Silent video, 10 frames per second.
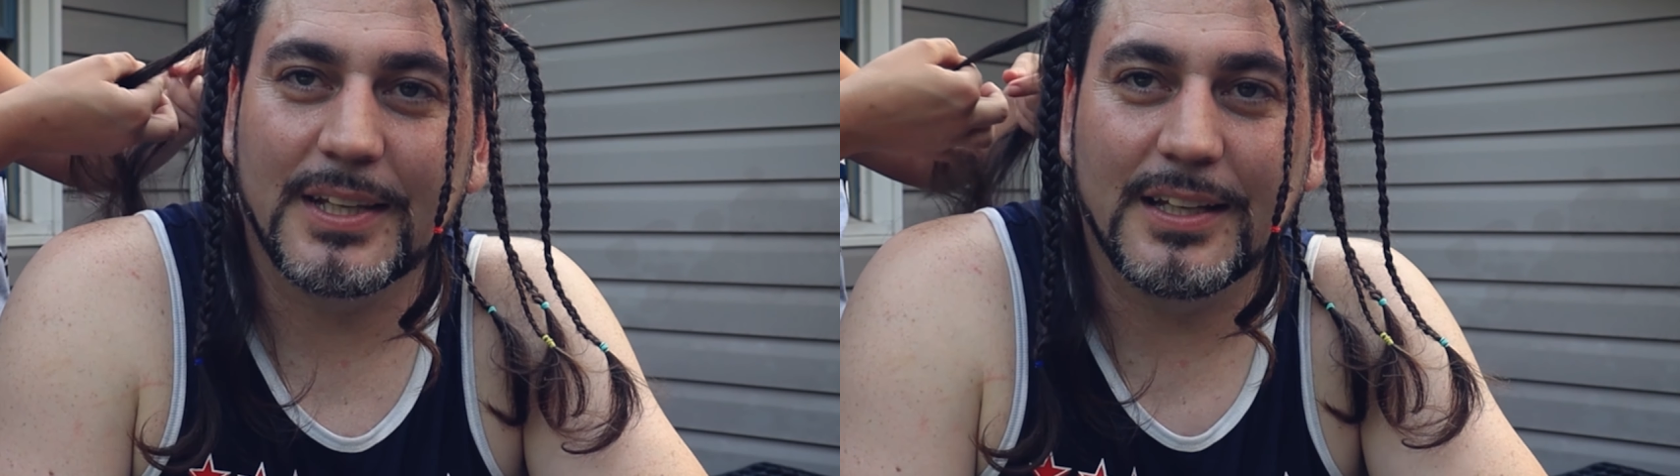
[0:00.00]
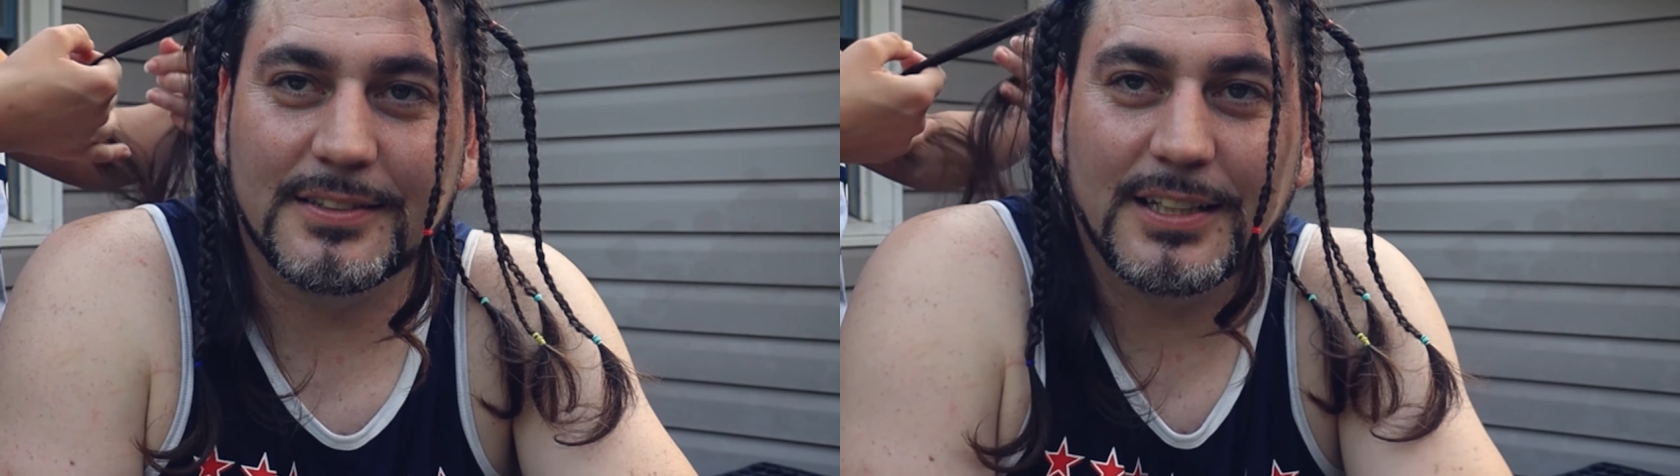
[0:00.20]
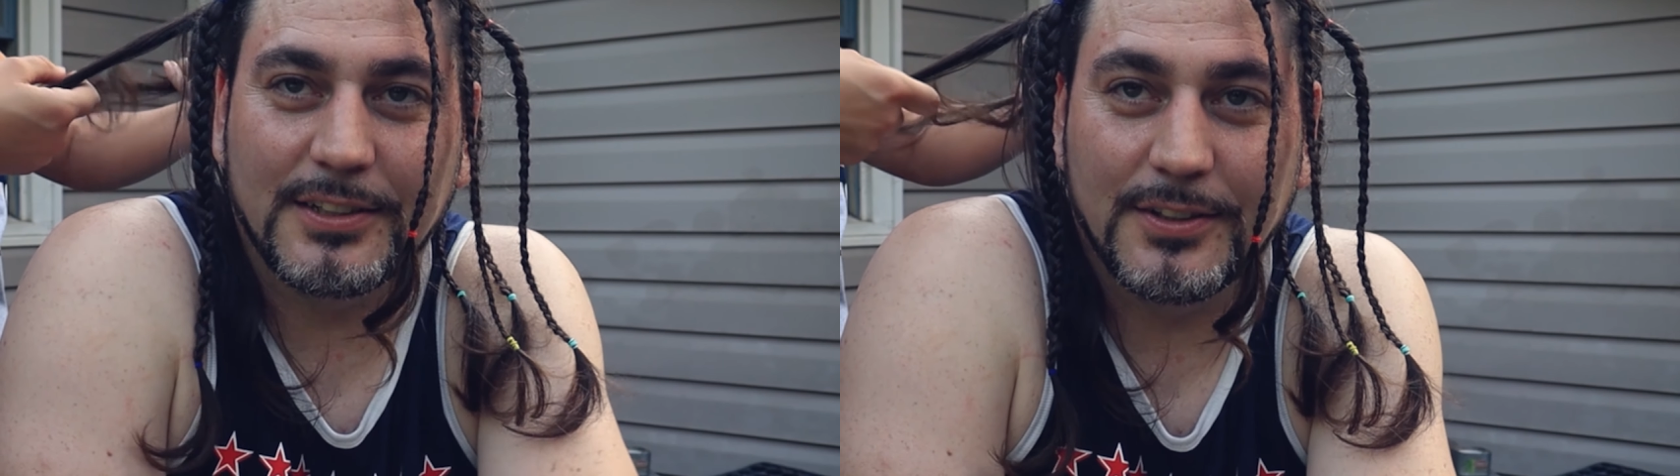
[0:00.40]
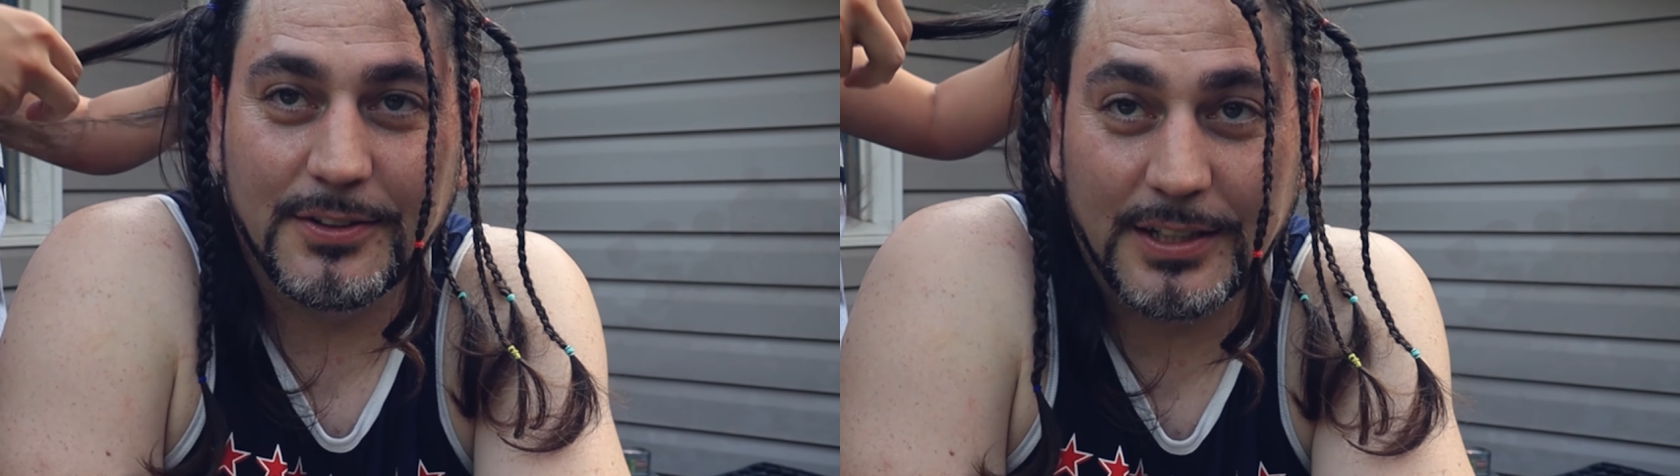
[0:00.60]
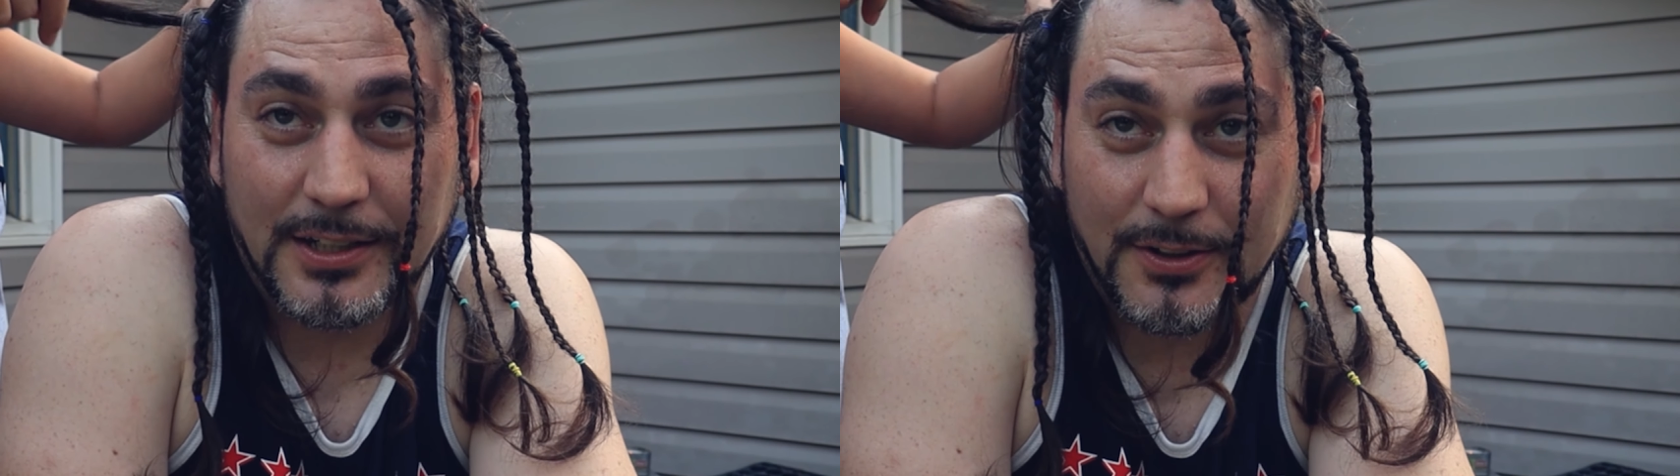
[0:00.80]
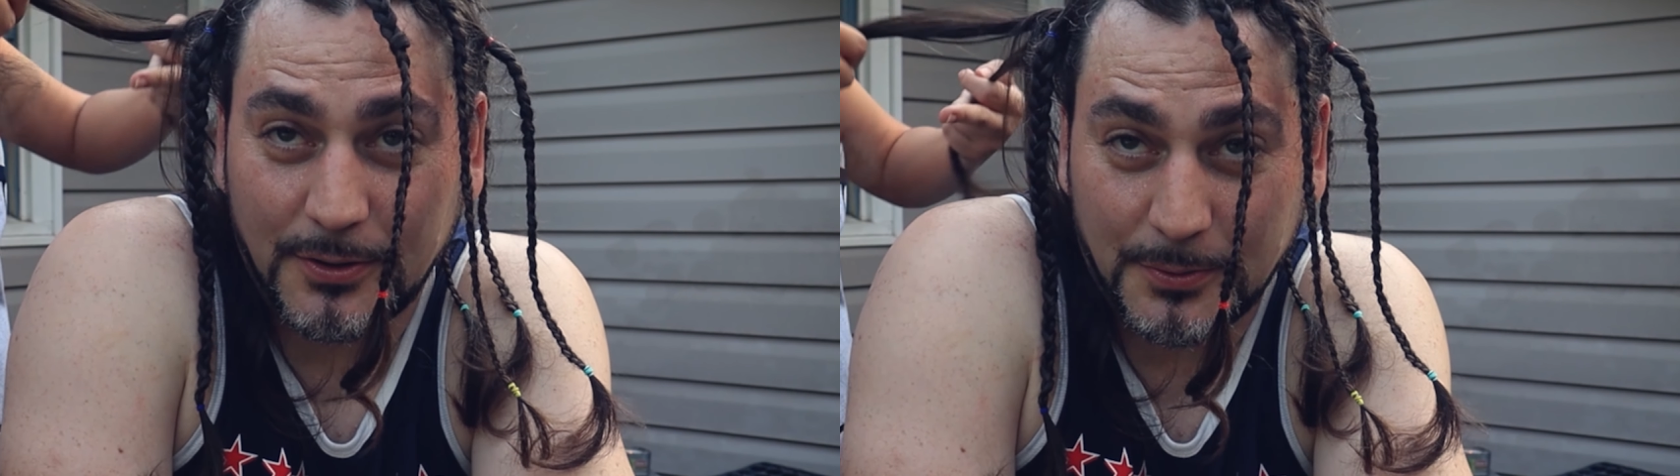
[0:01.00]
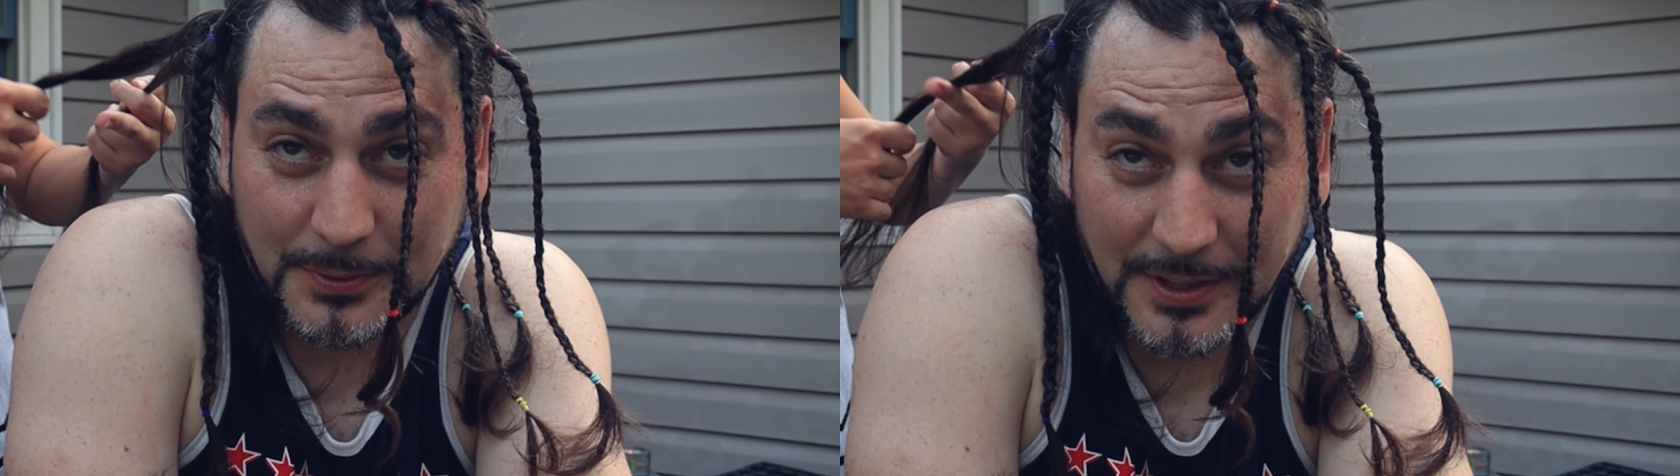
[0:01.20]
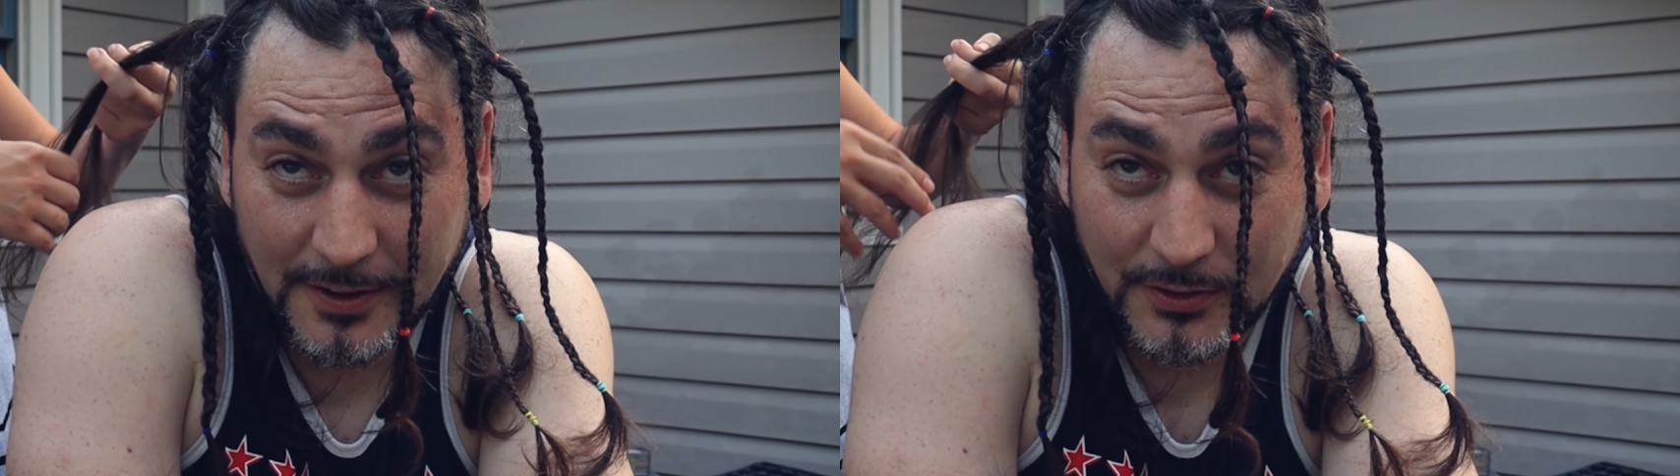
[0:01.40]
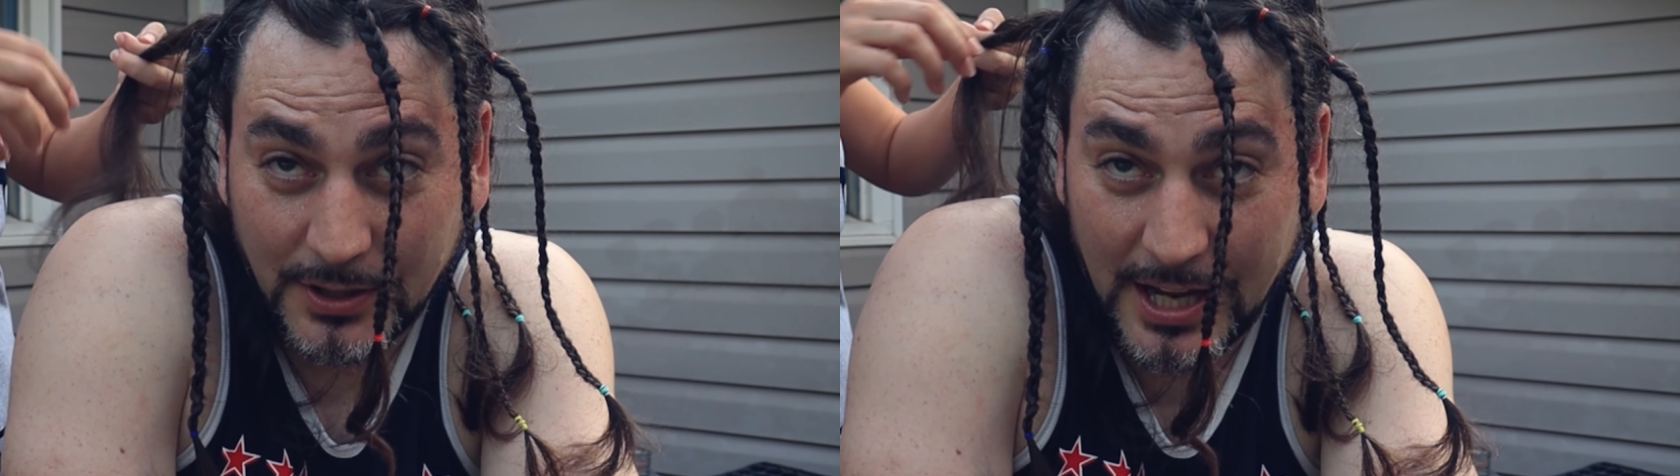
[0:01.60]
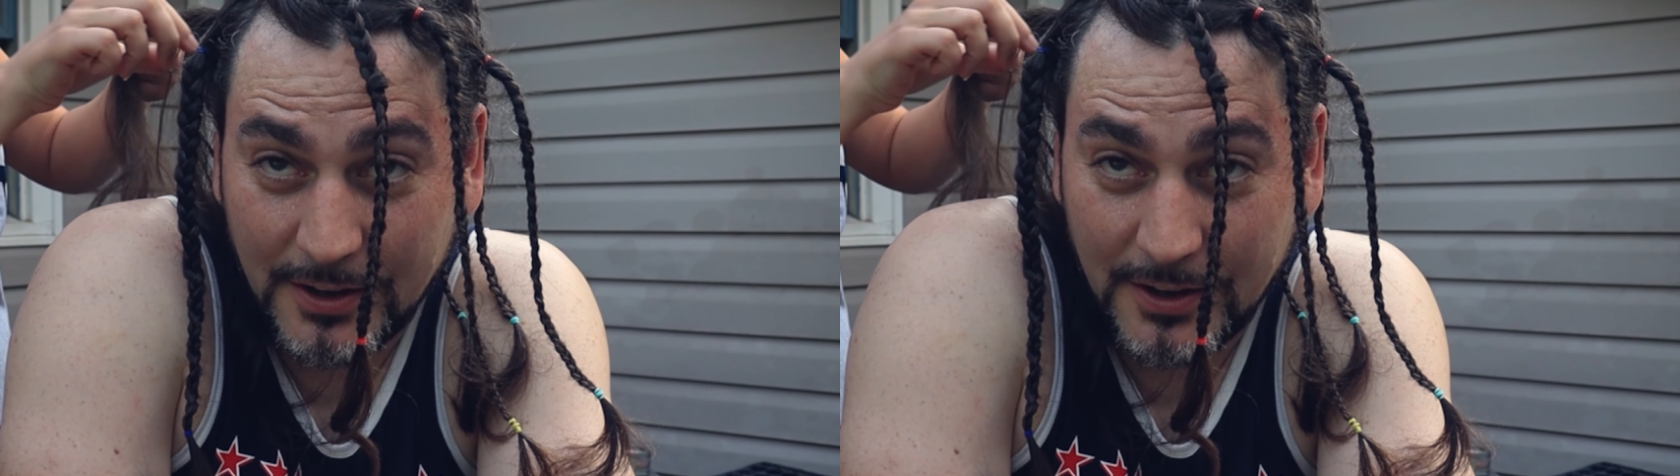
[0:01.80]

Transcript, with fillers: Yes, I do. And I know who will never,